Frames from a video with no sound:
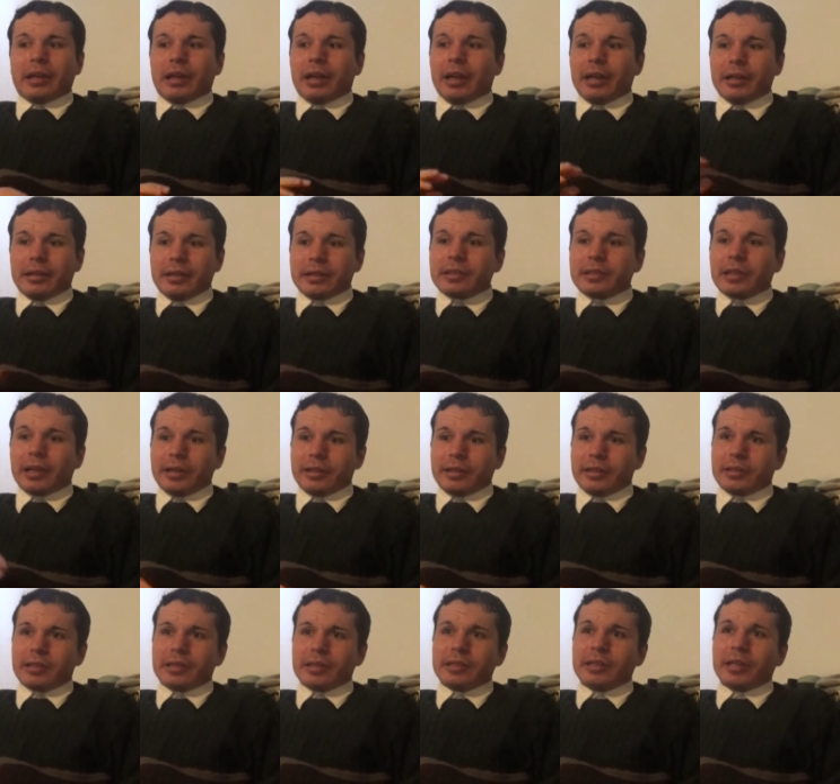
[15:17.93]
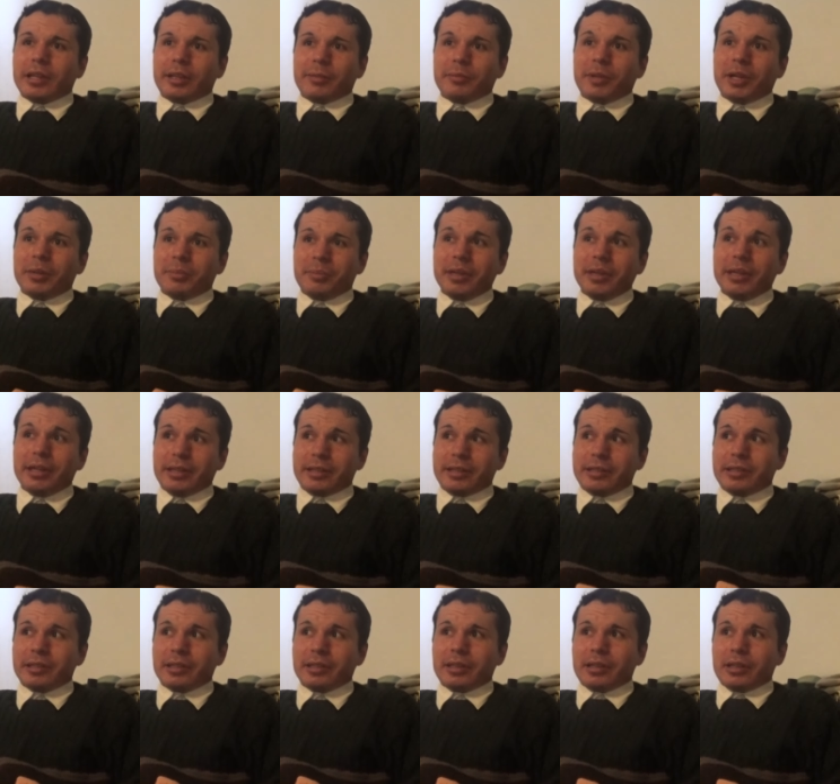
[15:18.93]
I decided to say my
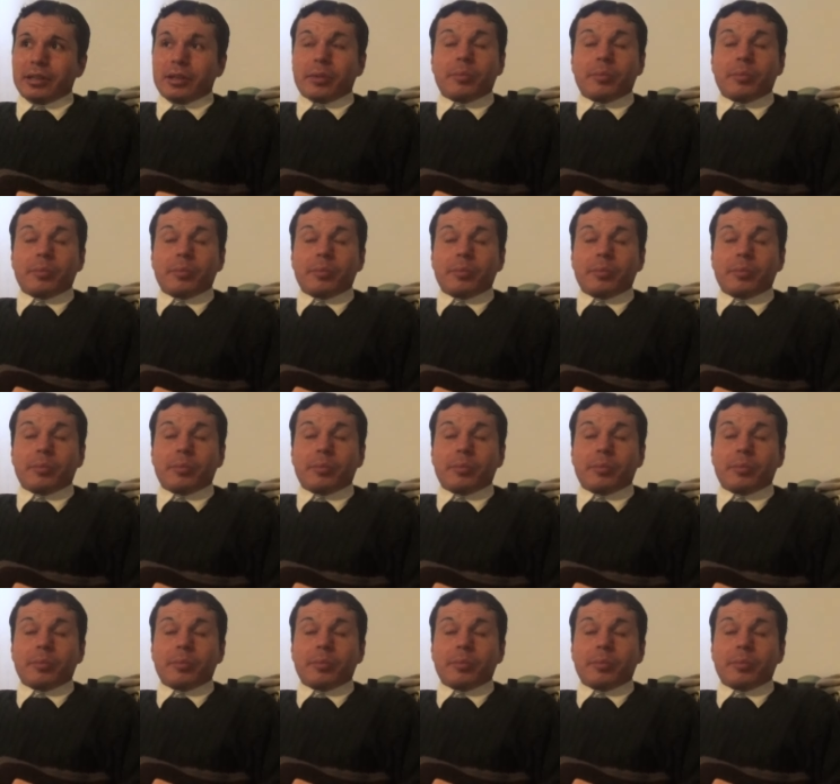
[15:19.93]
piece.